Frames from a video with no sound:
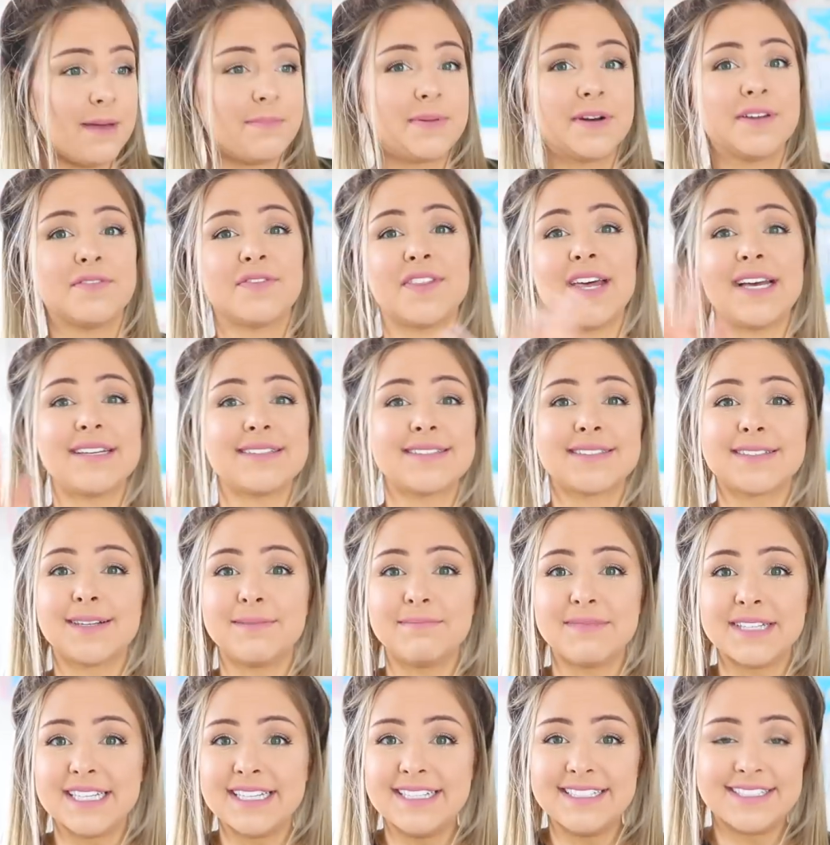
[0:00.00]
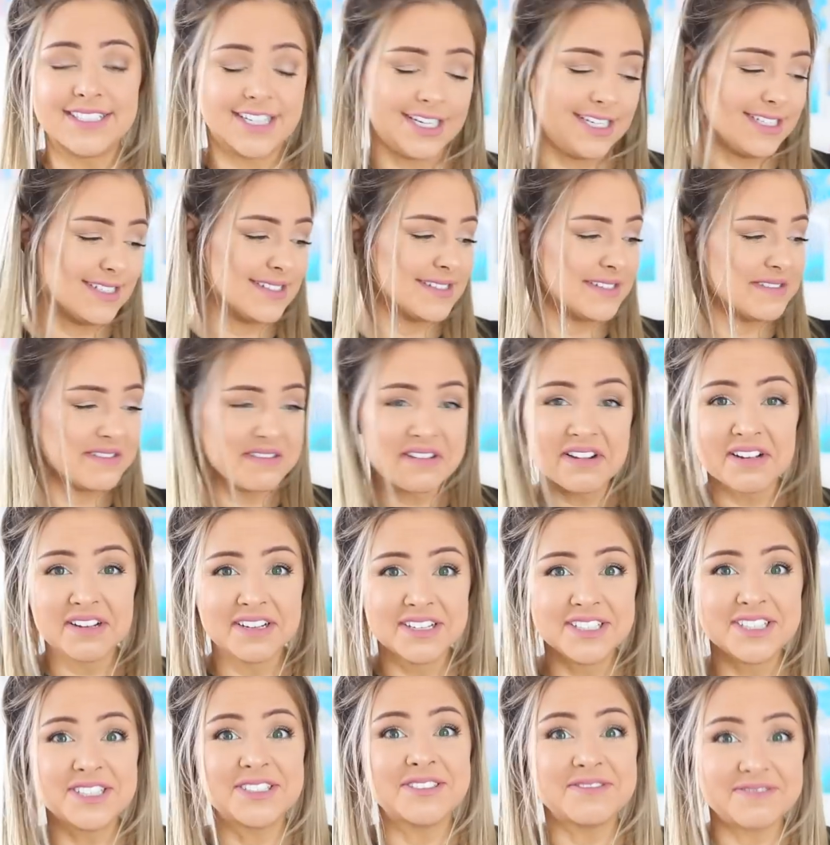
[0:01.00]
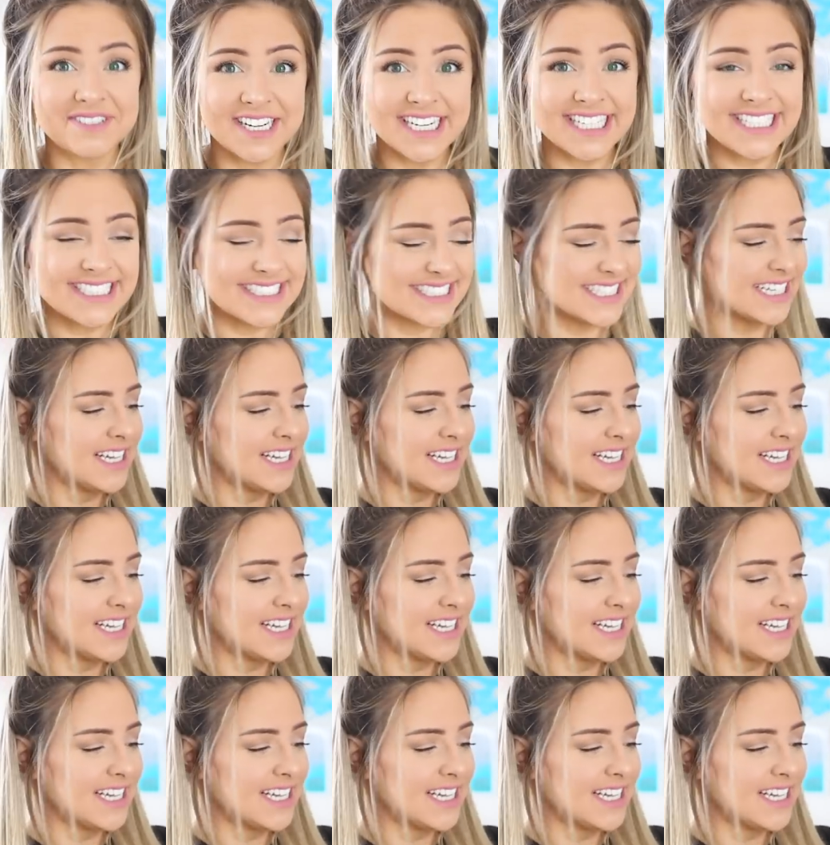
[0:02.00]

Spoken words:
but if that's something he does, great.